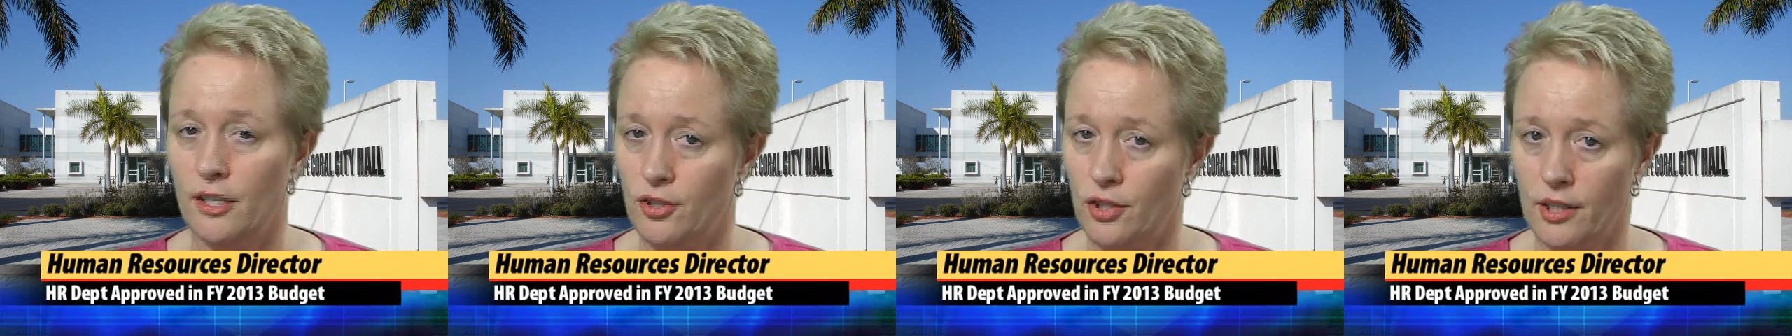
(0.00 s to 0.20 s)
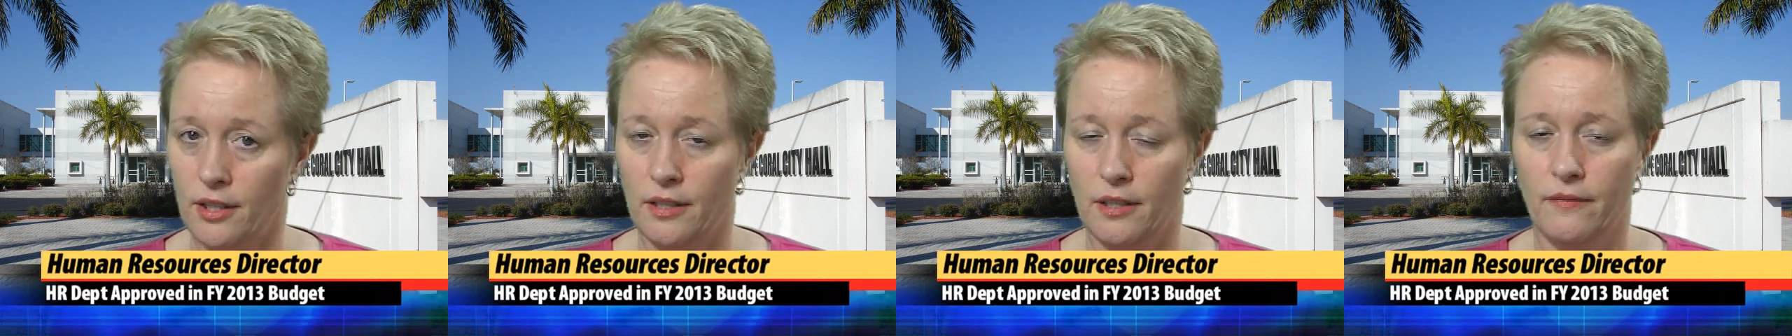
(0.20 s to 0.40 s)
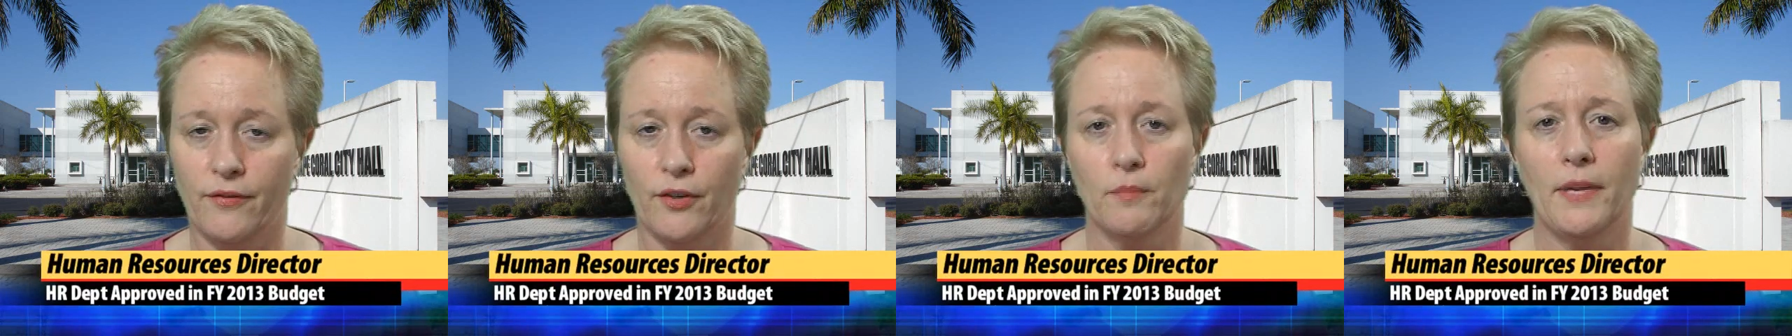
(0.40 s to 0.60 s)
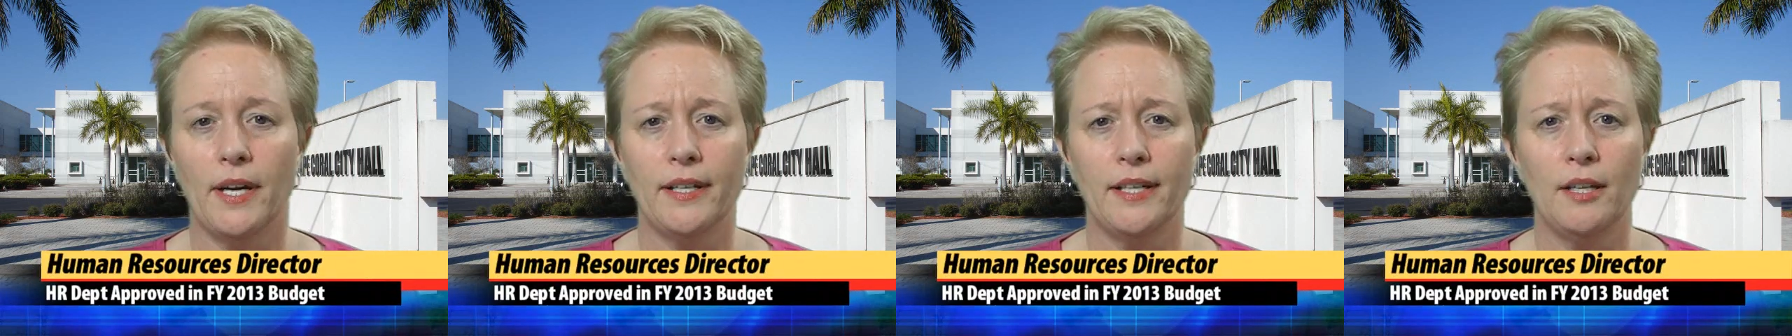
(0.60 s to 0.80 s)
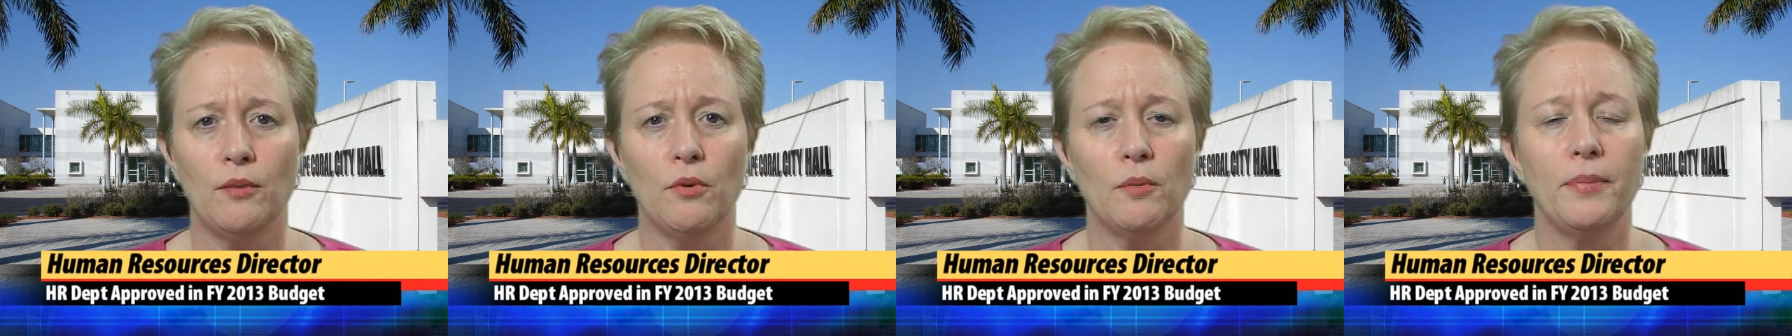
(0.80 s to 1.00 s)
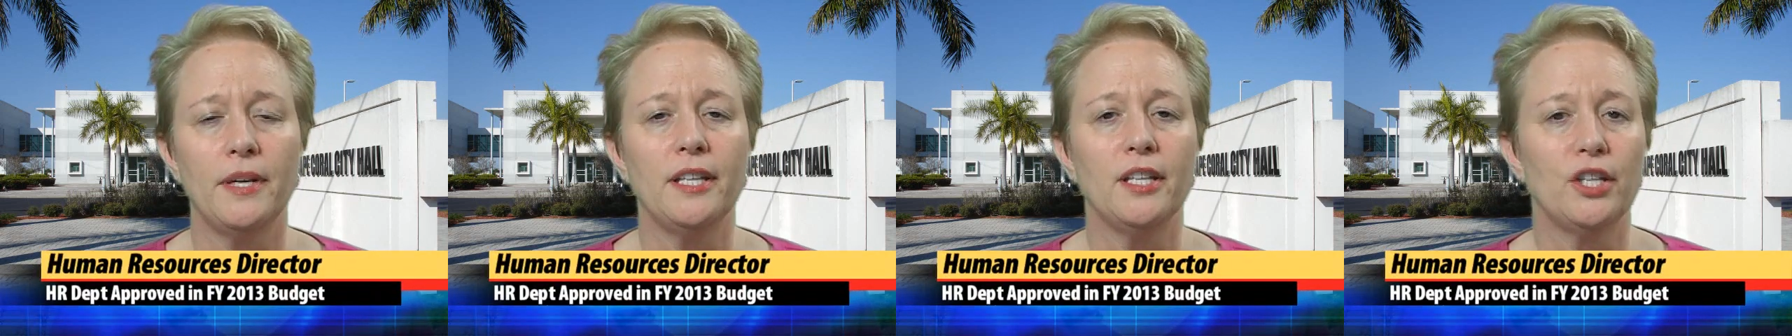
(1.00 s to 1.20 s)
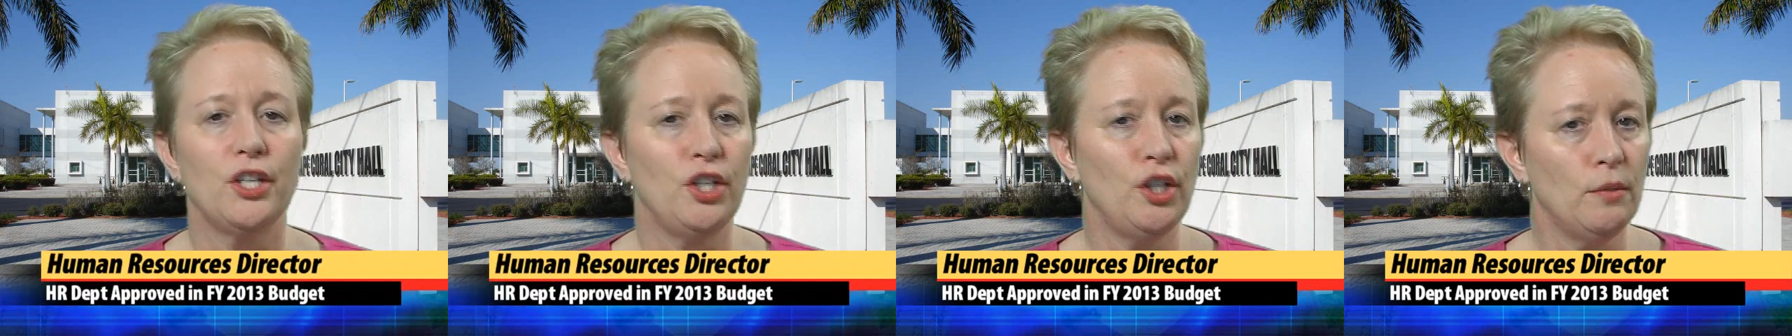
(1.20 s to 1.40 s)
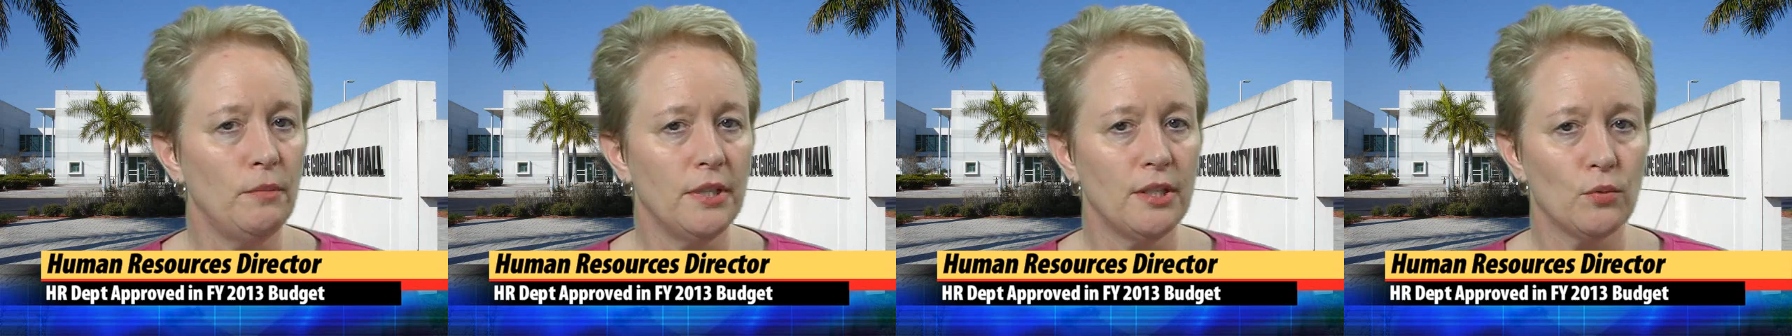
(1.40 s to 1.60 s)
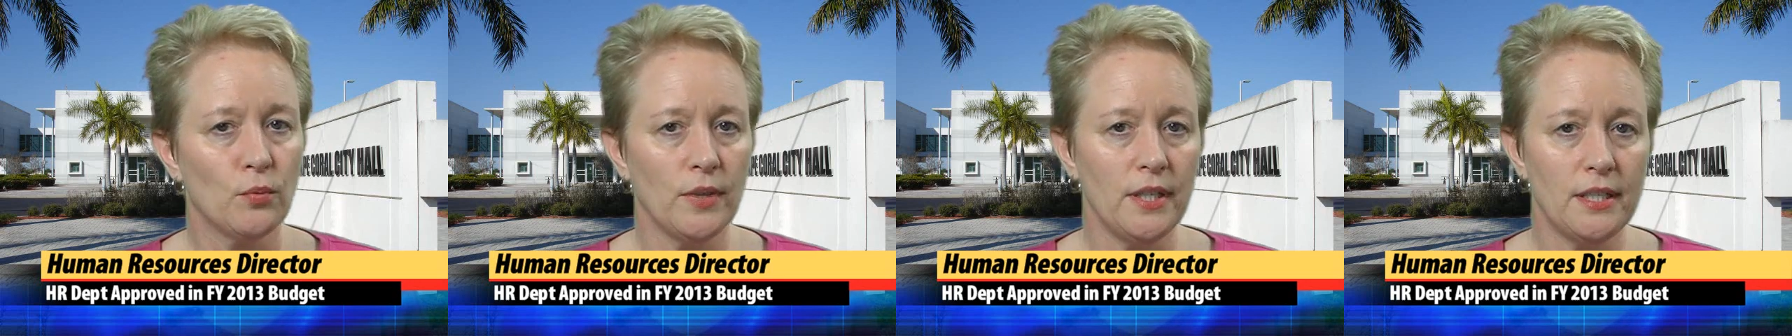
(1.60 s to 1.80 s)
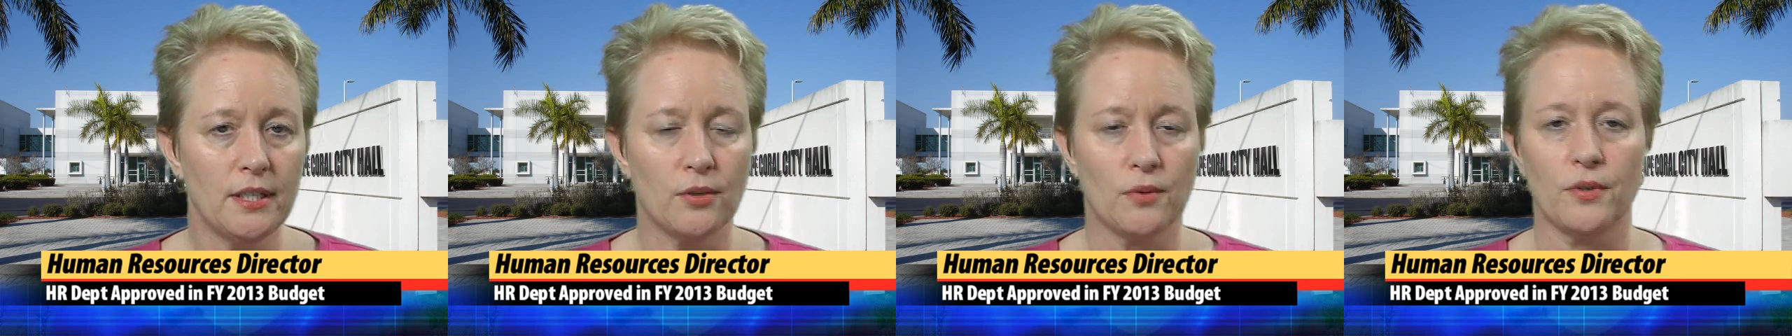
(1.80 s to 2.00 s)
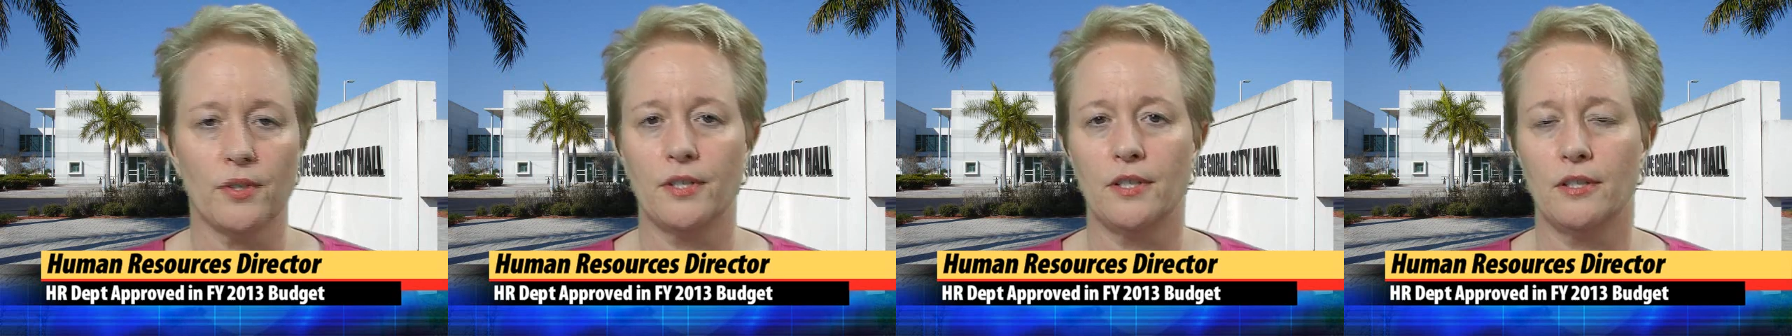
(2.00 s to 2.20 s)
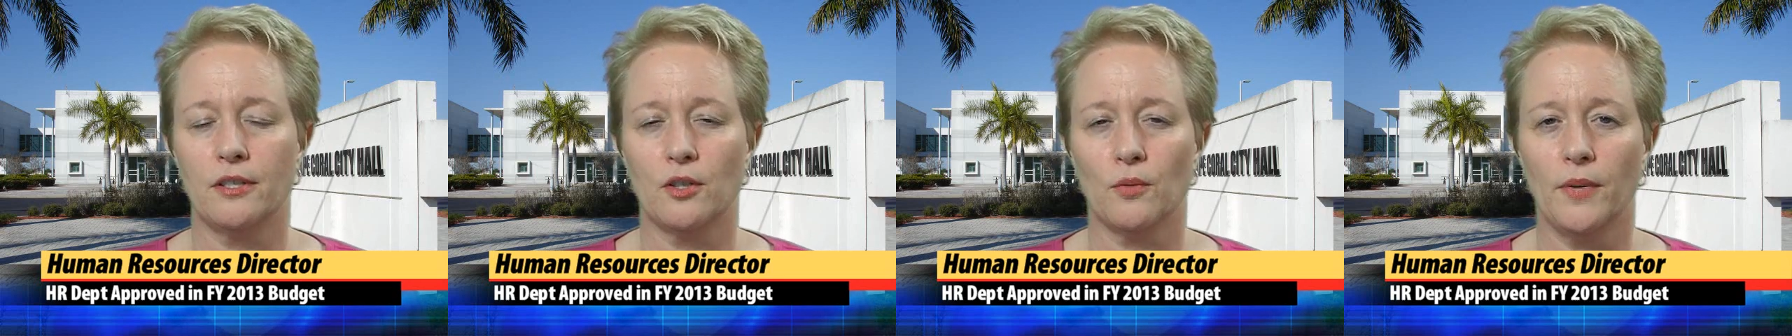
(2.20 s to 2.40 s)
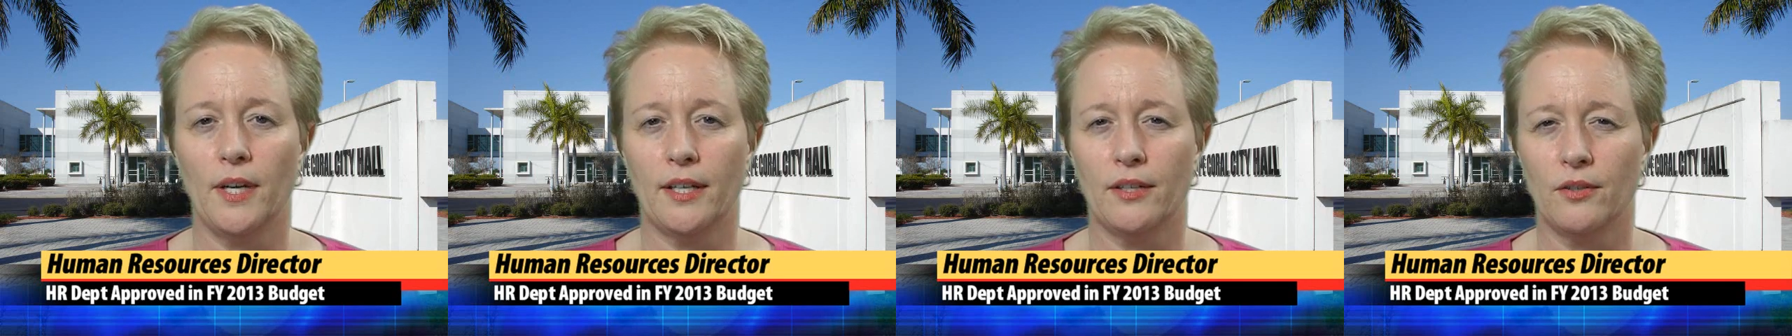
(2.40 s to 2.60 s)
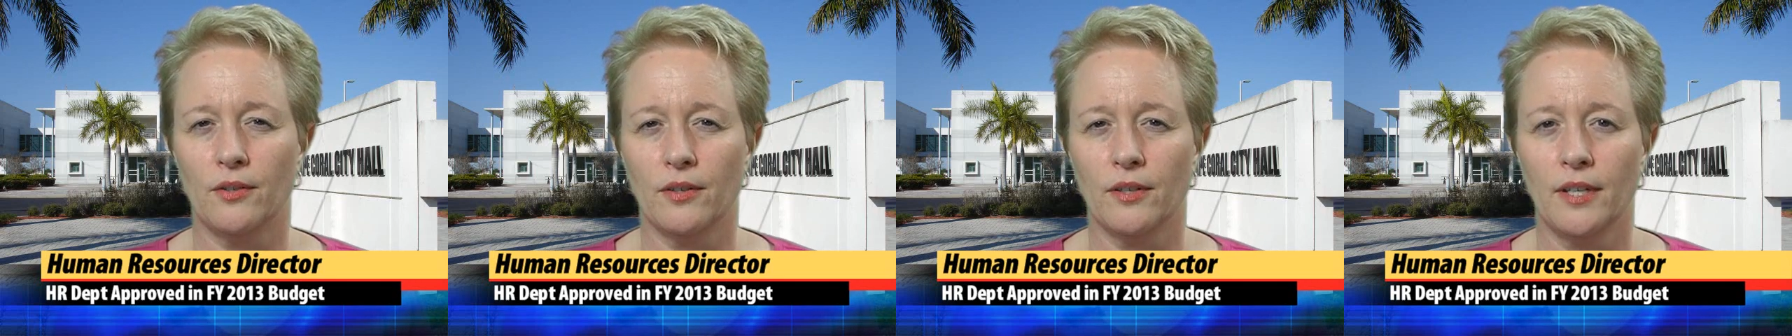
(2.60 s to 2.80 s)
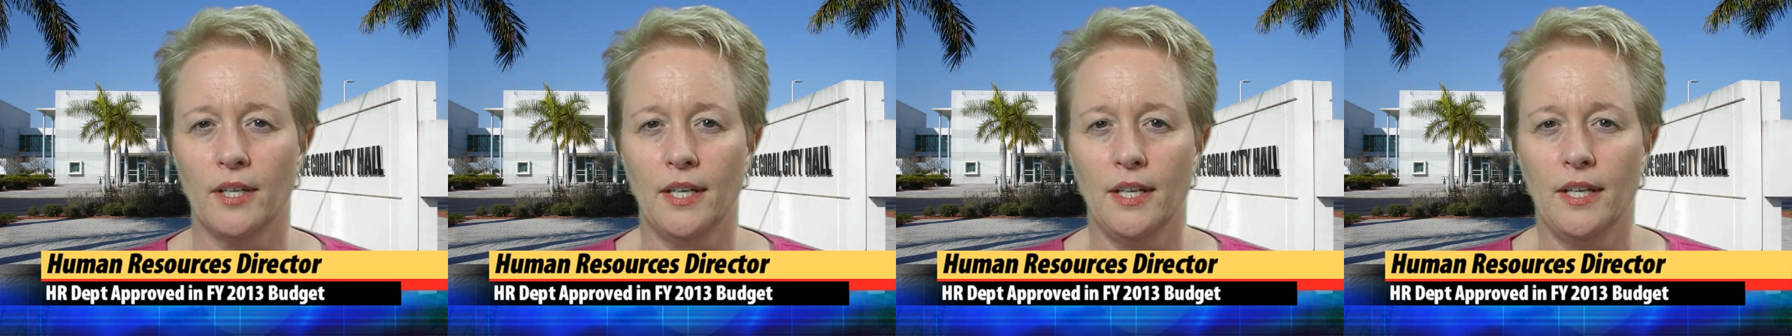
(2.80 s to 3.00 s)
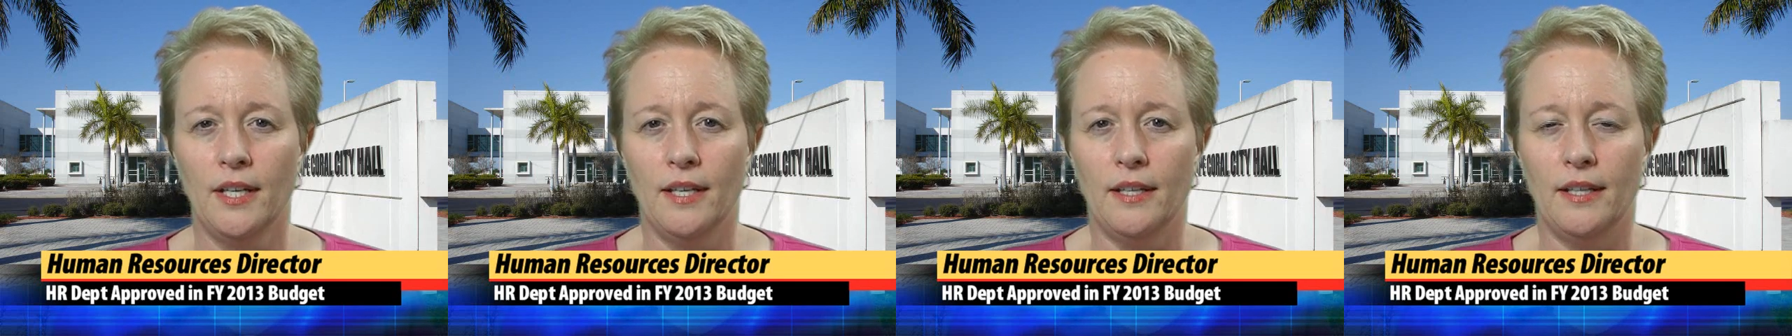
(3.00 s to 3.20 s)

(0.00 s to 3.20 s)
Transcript: agenda for Monday will be the Human Resources Director.